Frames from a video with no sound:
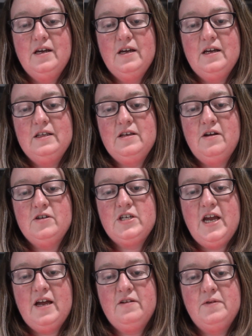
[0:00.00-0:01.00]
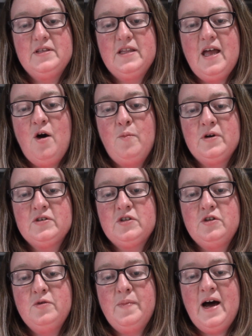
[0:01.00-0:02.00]
because all she had was the Elmer's
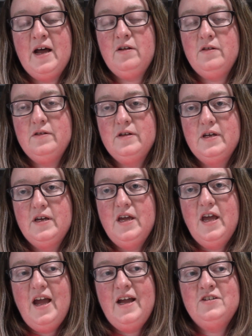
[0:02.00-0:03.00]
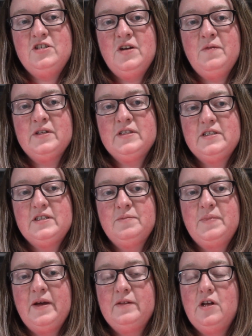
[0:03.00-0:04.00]
glue bottle and she wants to
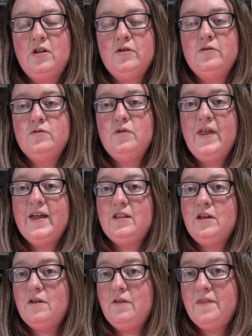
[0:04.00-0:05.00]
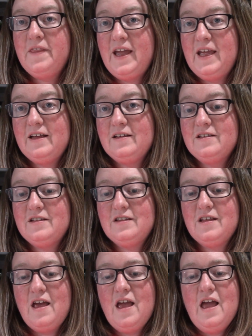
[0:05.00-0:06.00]
be able to glue like little
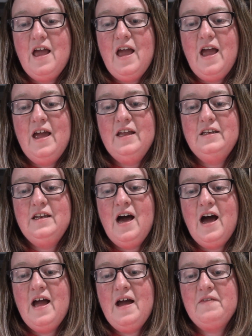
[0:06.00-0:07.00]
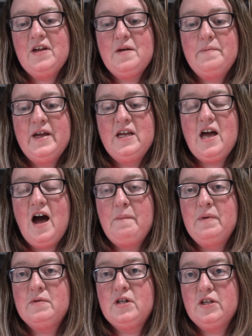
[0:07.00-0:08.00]
things and not have like a big
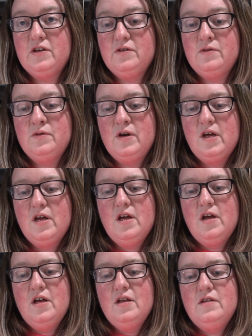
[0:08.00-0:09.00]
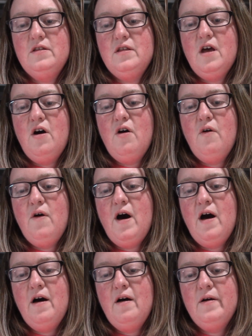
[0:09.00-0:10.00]
gob of glue. So
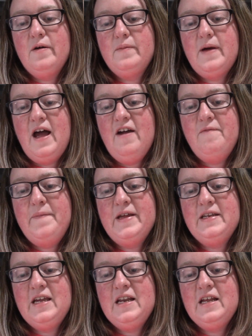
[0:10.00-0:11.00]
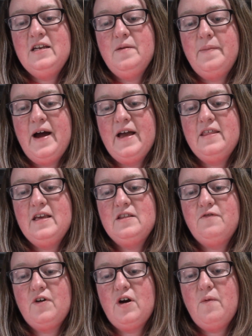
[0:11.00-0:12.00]
um, I've been needing to buy
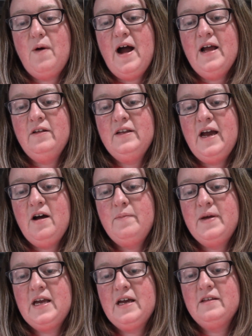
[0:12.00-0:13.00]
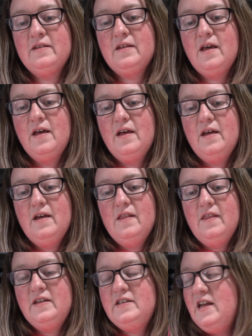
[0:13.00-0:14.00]
these for a while now because
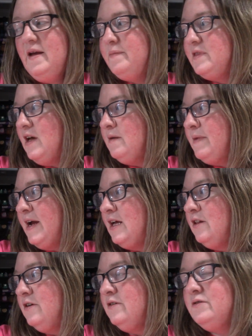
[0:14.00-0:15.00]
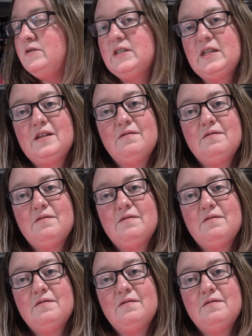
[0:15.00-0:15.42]
the tips on my glues,